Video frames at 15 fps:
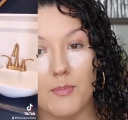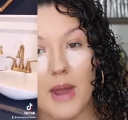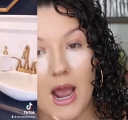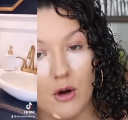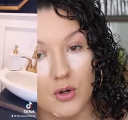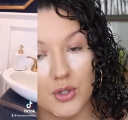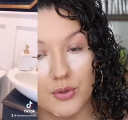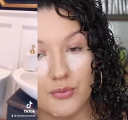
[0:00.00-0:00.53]

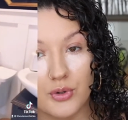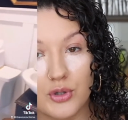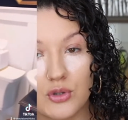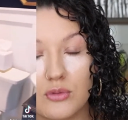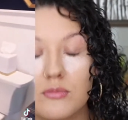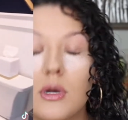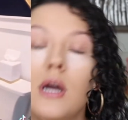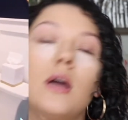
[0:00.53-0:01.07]
powder
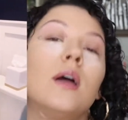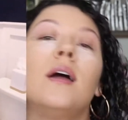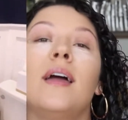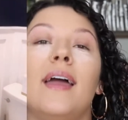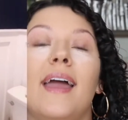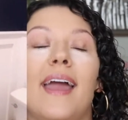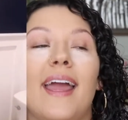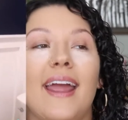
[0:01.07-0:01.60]
room,
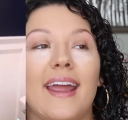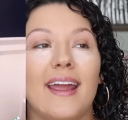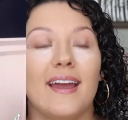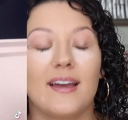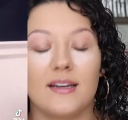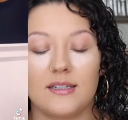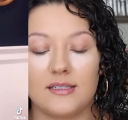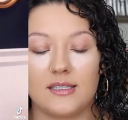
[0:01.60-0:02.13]

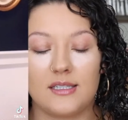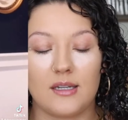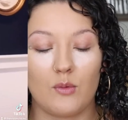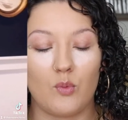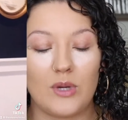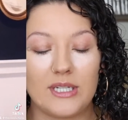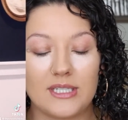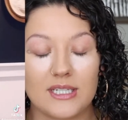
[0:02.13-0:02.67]
and
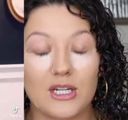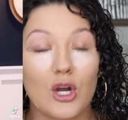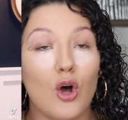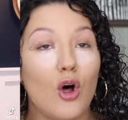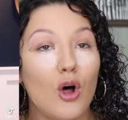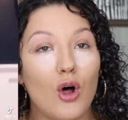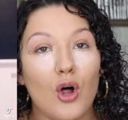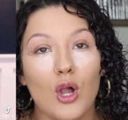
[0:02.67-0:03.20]
we did it
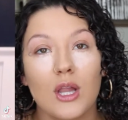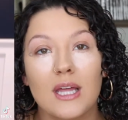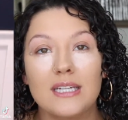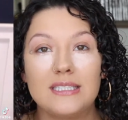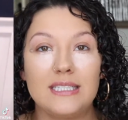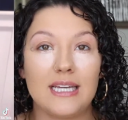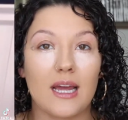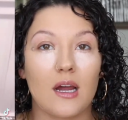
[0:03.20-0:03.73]
all
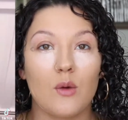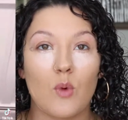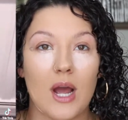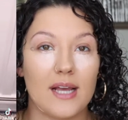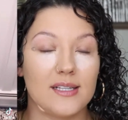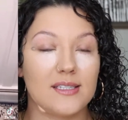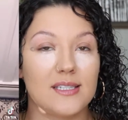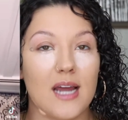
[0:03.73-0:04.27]

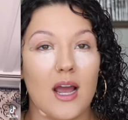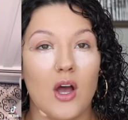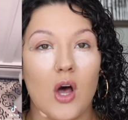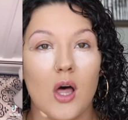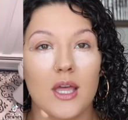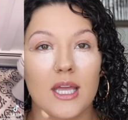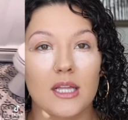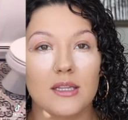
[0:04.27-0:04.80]
DIY
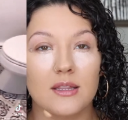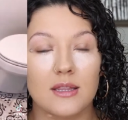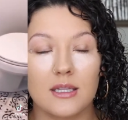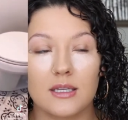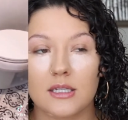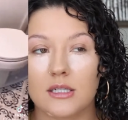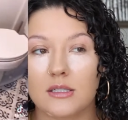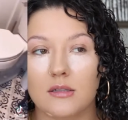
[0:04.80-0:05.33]
style. It
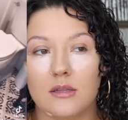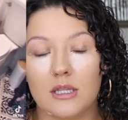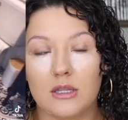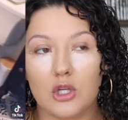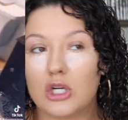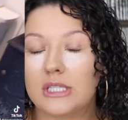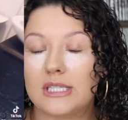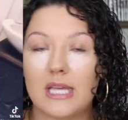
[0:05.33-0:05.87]
looks
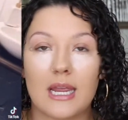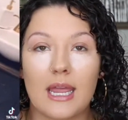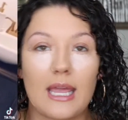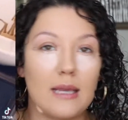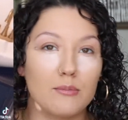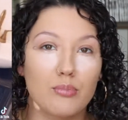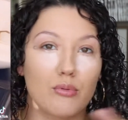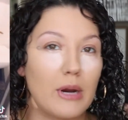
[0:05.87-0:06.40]
like
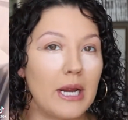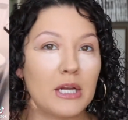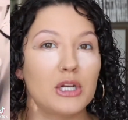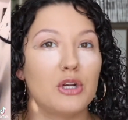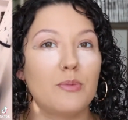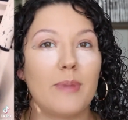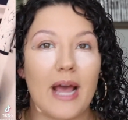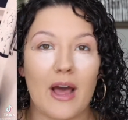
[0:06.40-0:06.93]
a brand
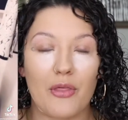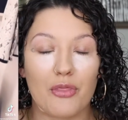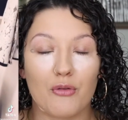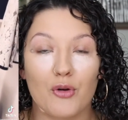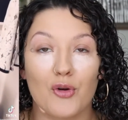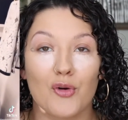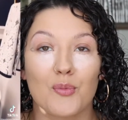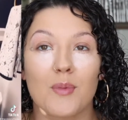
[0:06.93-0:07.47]
new
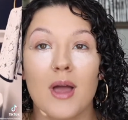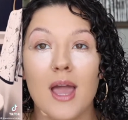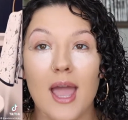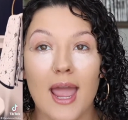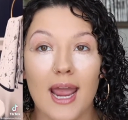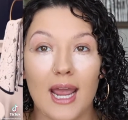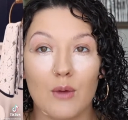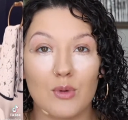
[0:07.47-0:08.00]
bathroom,
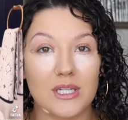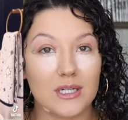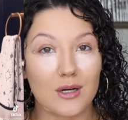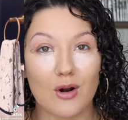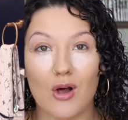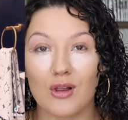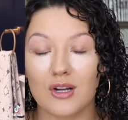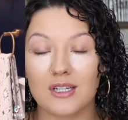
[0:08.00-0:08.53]
and we did it
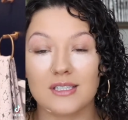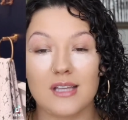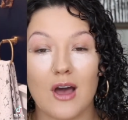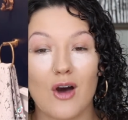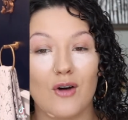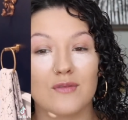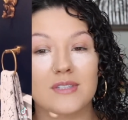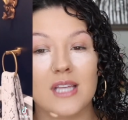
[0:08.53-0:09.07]
all
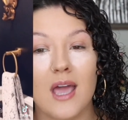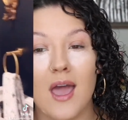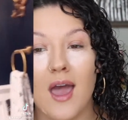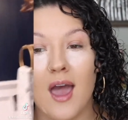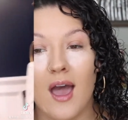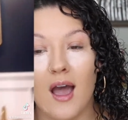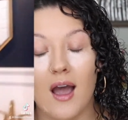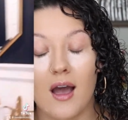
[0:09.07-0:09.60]
ourselves.
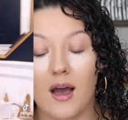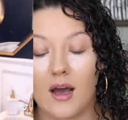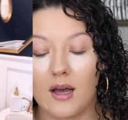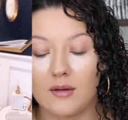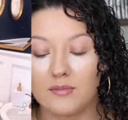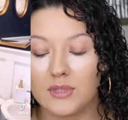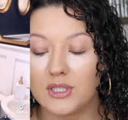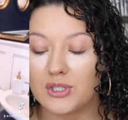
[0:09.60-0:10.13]

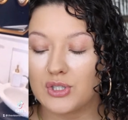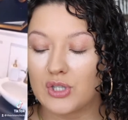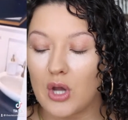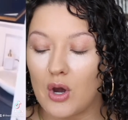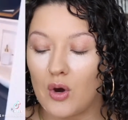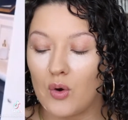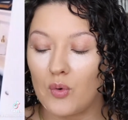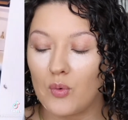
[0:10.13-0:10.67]

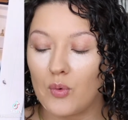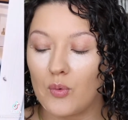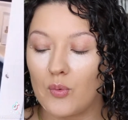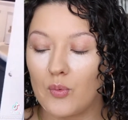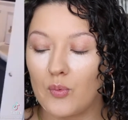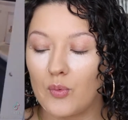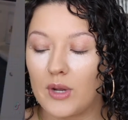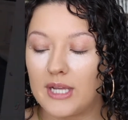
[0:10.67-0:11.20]
So
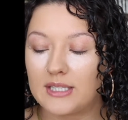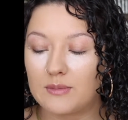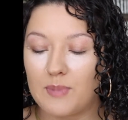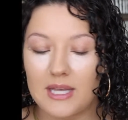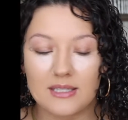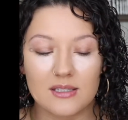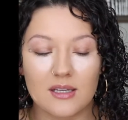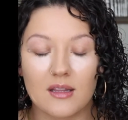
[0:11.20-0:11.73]
it's
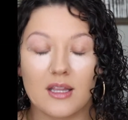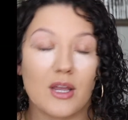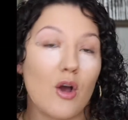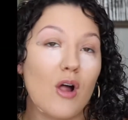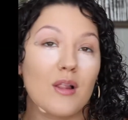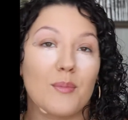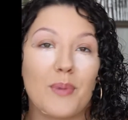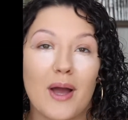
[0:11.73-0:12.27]
basically
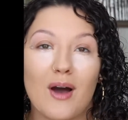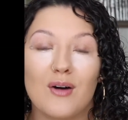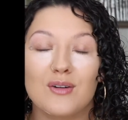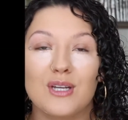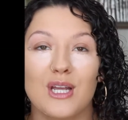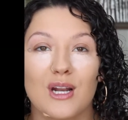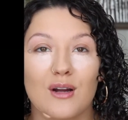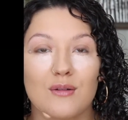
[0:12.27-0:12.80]
all about,
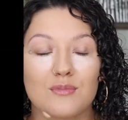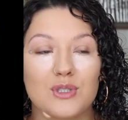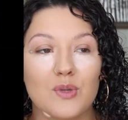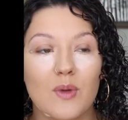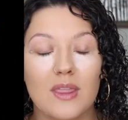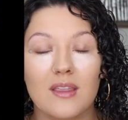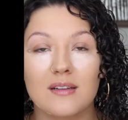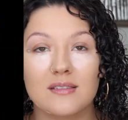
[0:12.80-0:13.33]
you know,
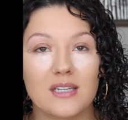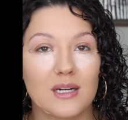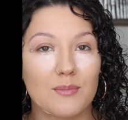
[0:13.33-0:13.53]
doing things on a